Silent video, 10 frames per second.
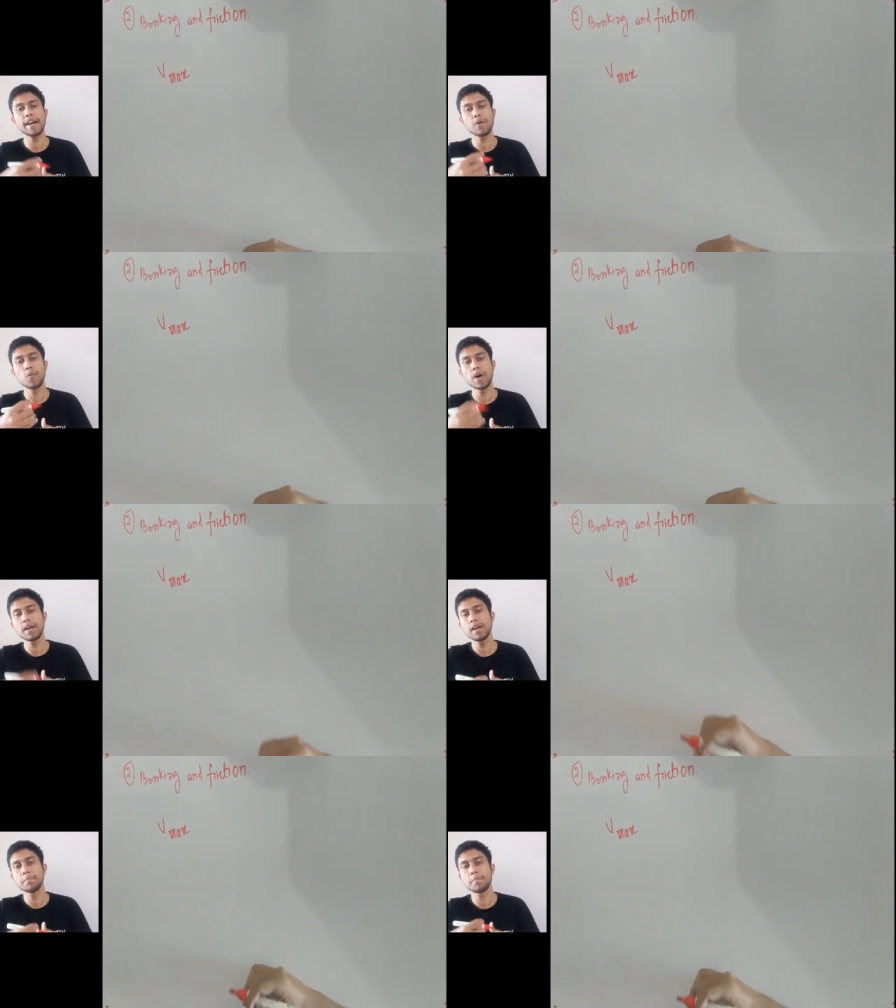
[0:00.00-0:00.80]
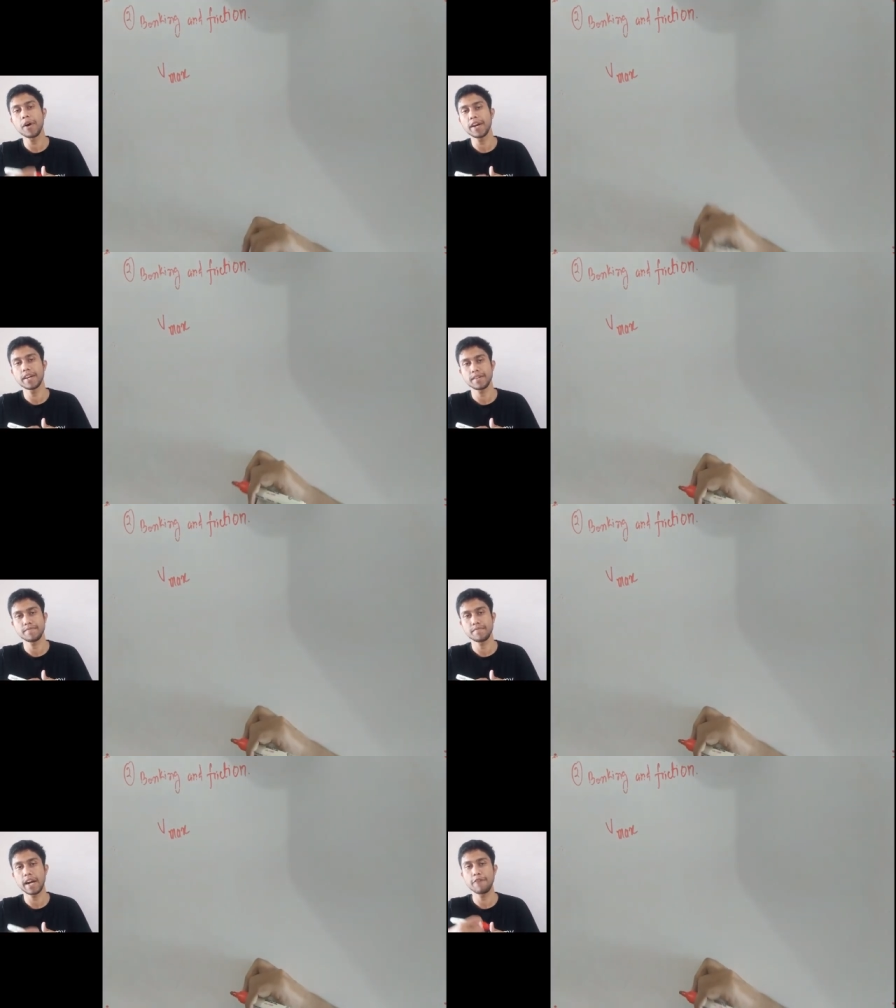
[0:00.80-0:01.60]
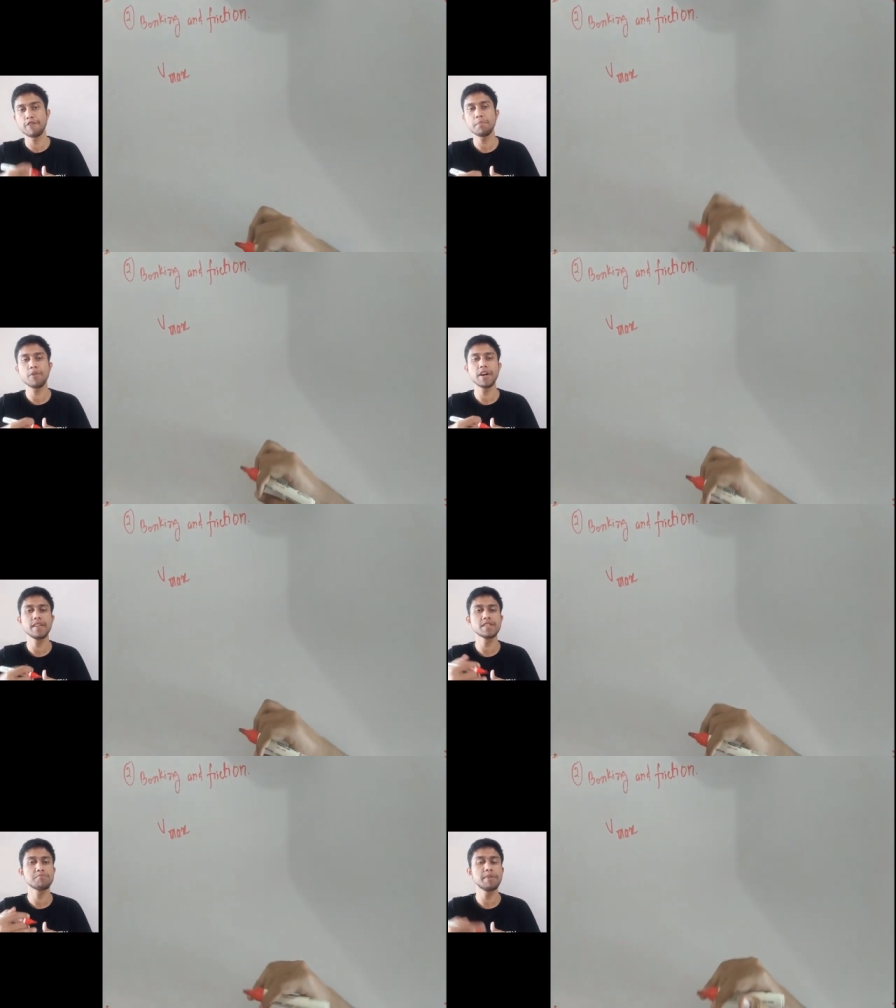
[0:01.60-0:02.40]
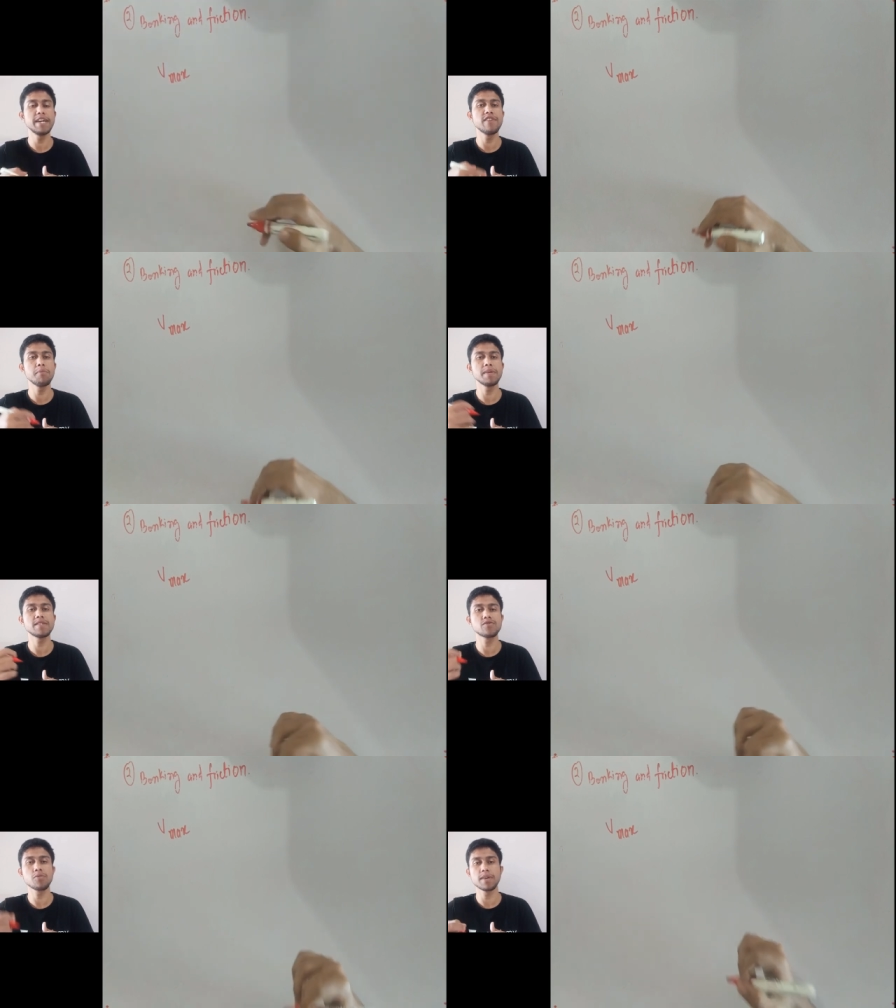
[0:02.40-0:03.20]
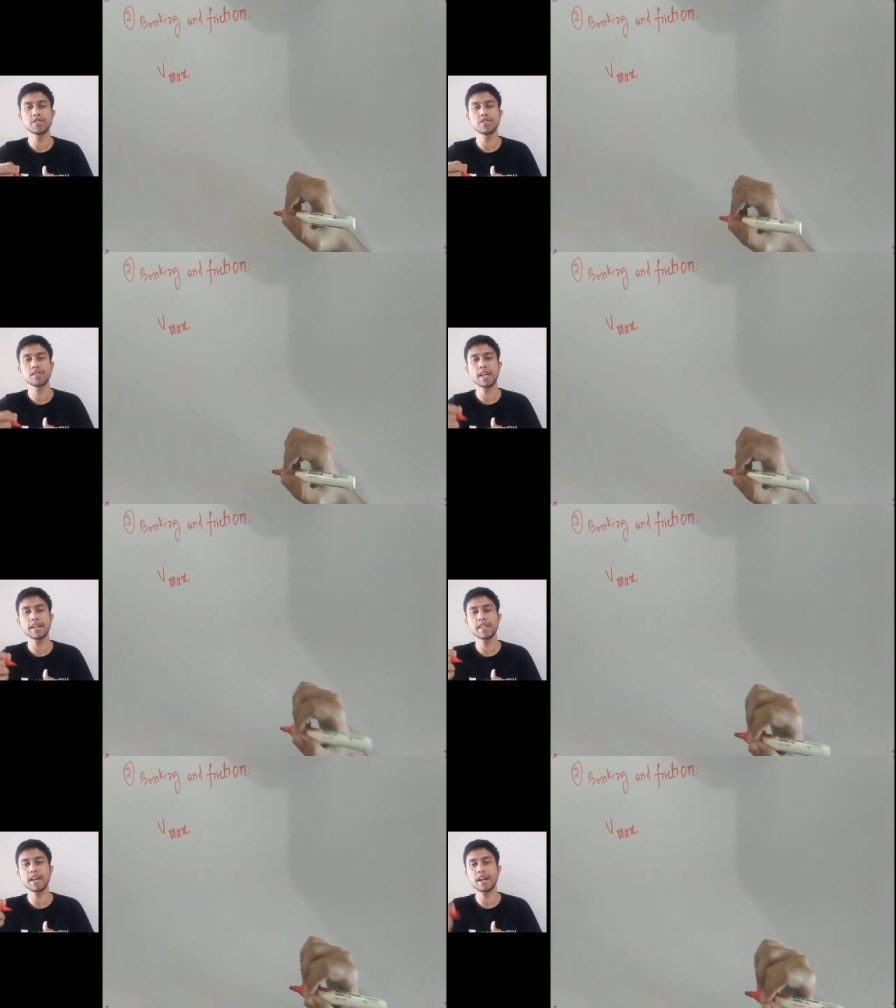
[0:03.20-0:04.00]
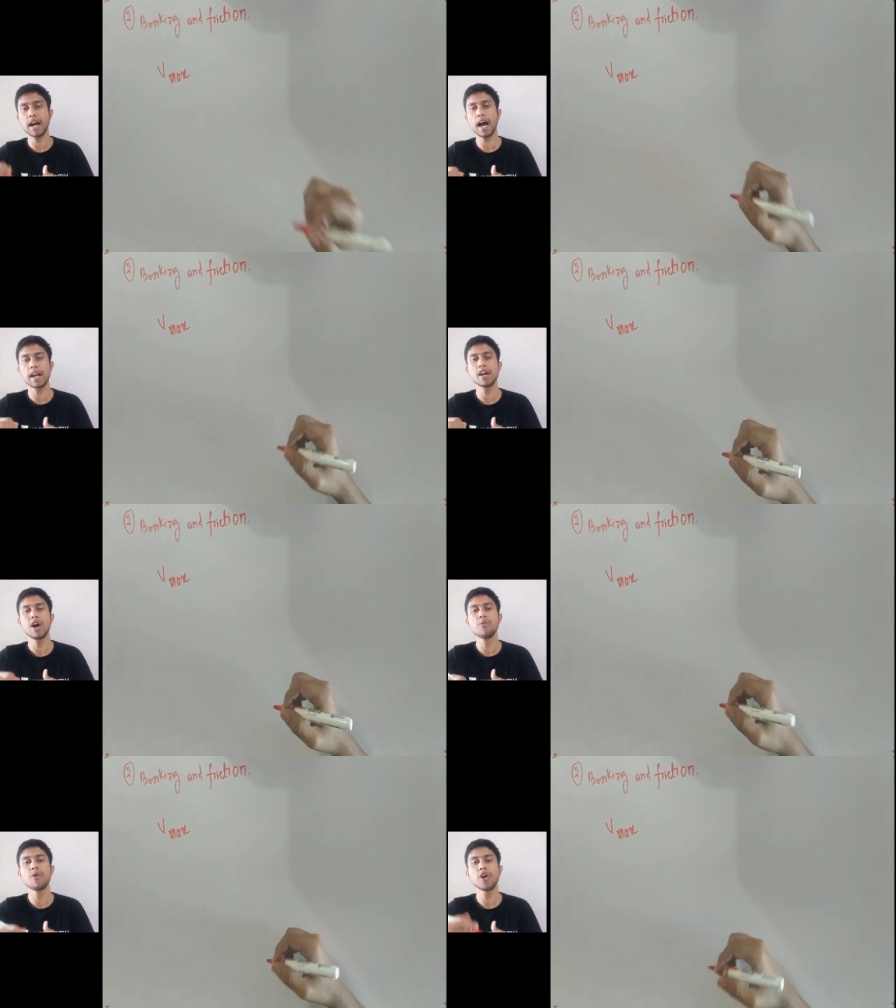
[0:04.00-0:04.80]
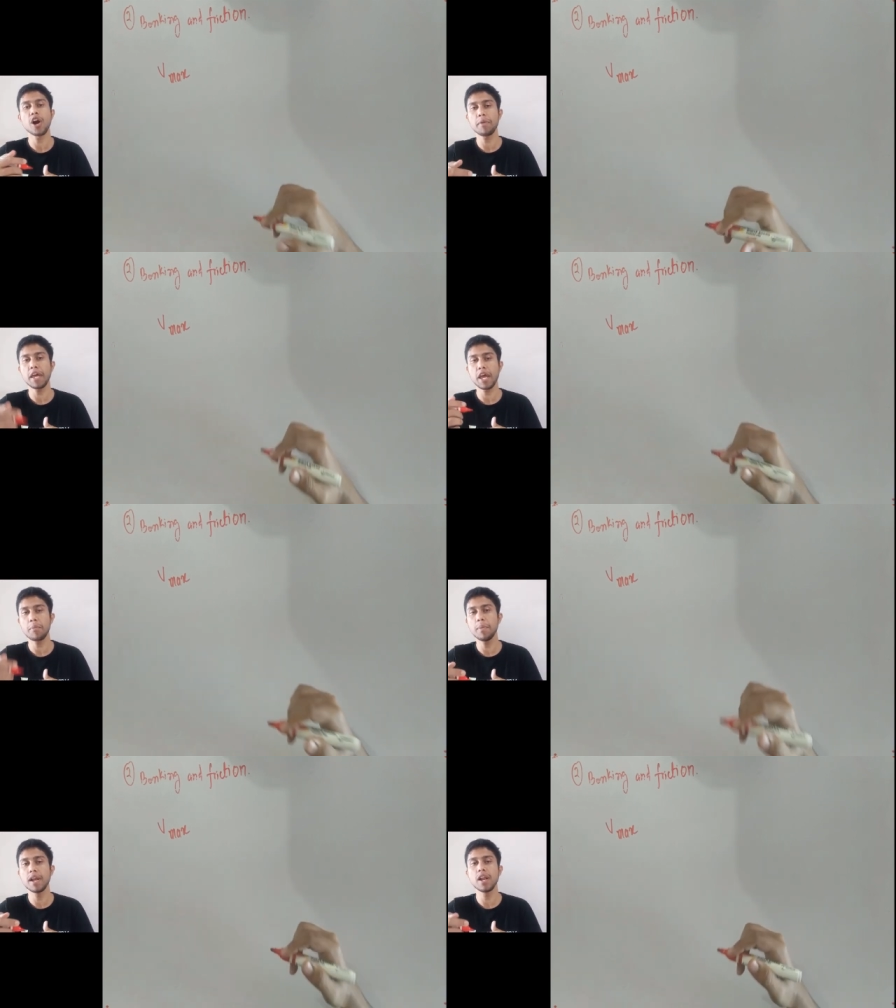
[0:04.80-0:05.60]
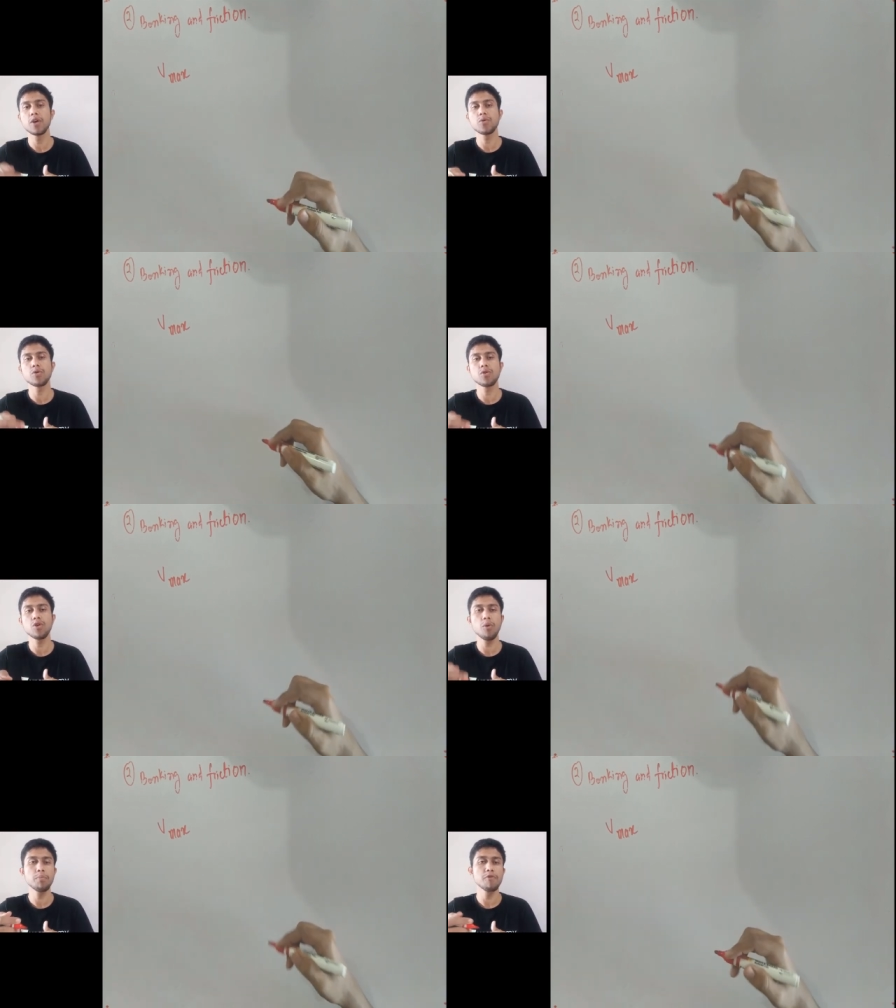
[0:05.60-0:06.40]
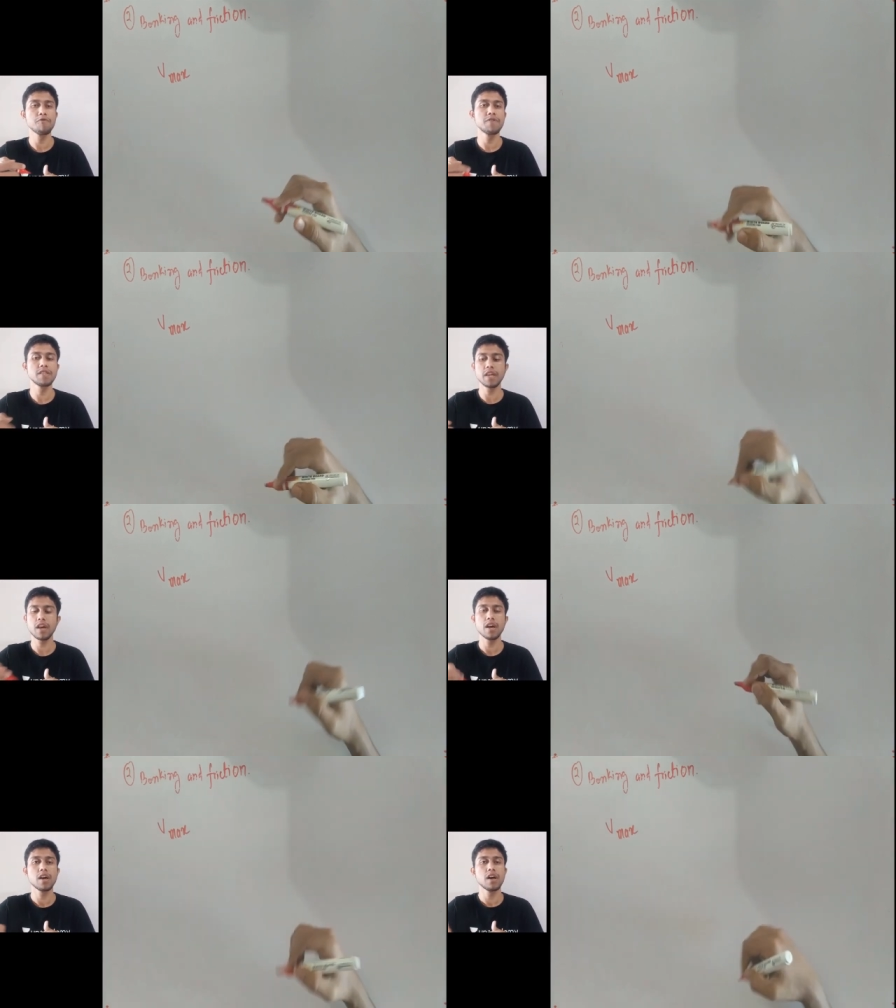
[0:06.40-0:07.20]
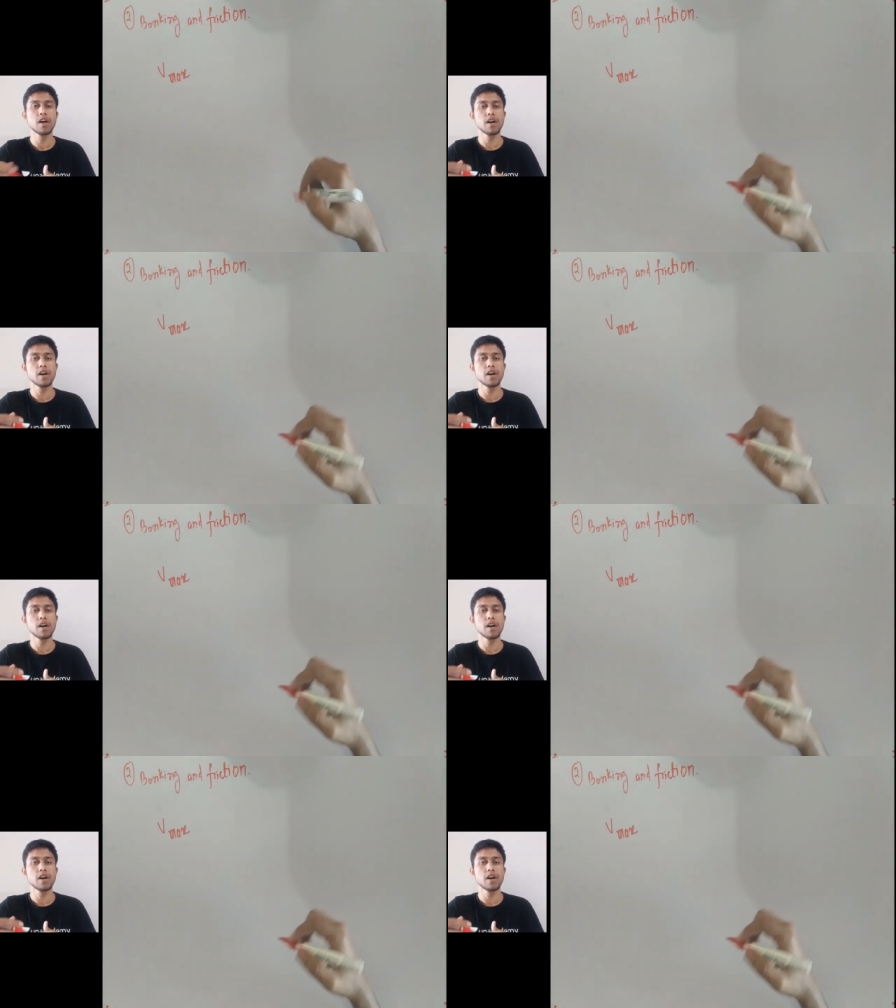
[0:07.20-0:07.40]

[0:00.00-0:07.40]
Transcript: At one point, the speed will be so much that the car will not be able to cope with the